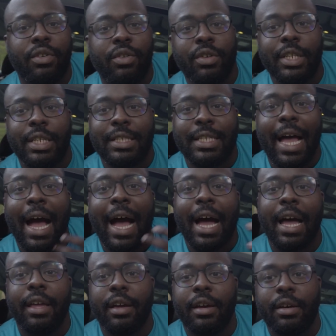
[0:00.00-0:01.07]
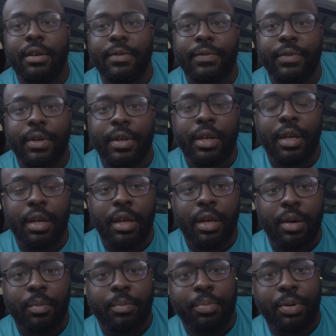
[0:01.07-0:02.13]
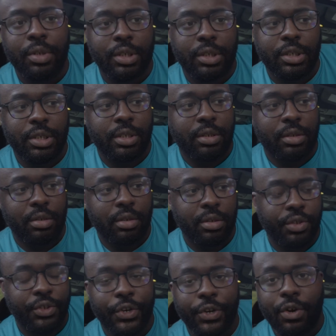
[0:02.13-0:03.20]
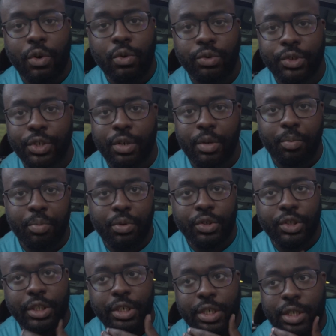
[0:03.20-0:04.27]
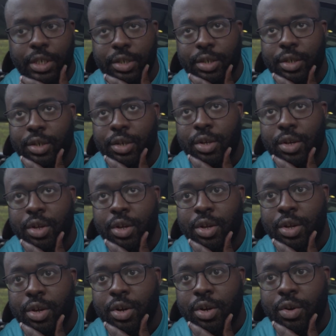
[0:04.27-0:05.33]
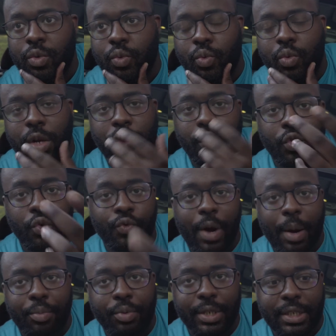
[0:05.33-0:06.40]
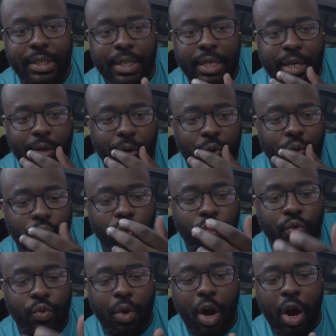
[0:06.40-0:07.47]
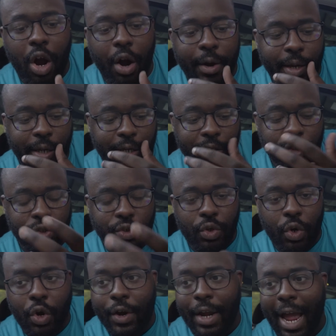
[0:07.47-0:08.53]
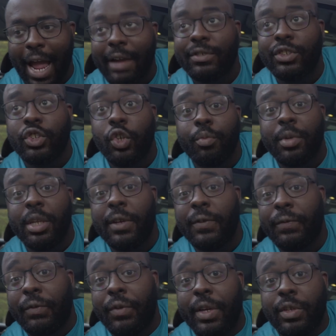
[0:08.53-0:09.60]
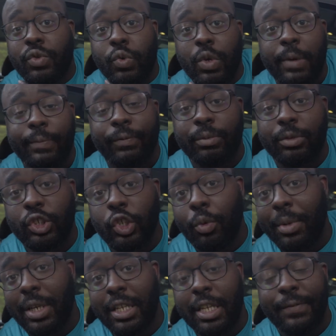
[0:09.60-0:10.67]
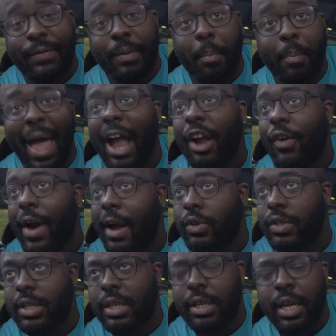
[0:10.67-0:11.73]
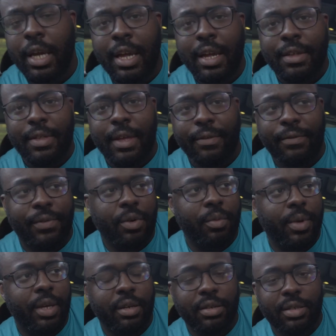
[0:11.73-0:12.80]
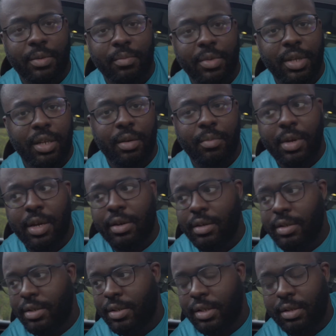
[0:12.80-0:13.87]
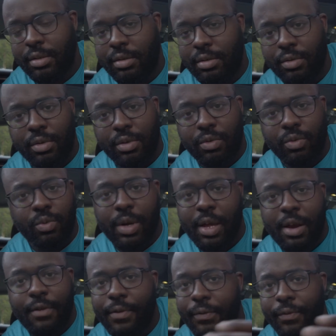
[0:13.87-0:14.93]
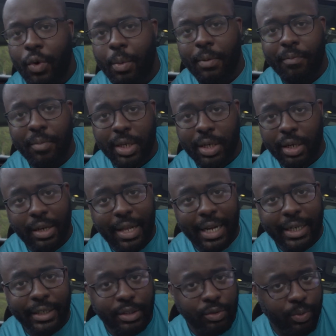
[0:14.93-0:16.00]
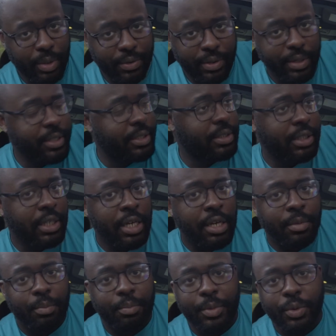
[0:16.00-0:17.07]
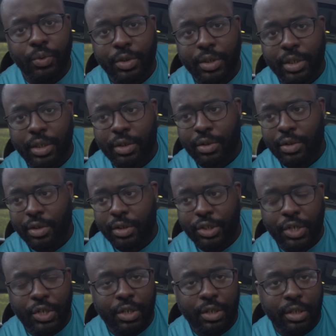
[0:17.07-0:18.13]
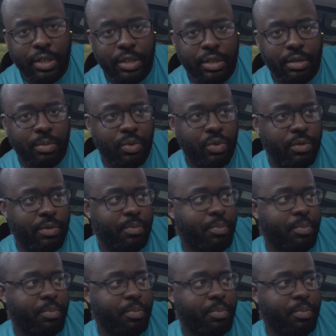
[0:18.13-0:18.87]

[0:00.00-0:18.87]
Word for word: of on this high of pushing your culture and pushing what you represent and who you are and your story. I have so many friends who come from so many different backgrounds and they're filmmakers and media makers and you know whatever form of media that is, whether it's music or journalism or